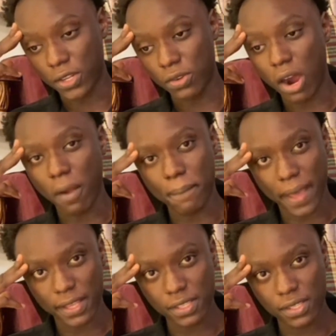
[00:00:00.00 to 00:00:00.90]
do our
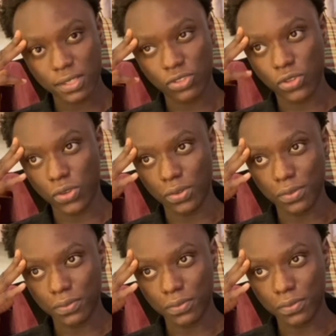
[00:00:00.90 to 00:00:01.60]
best to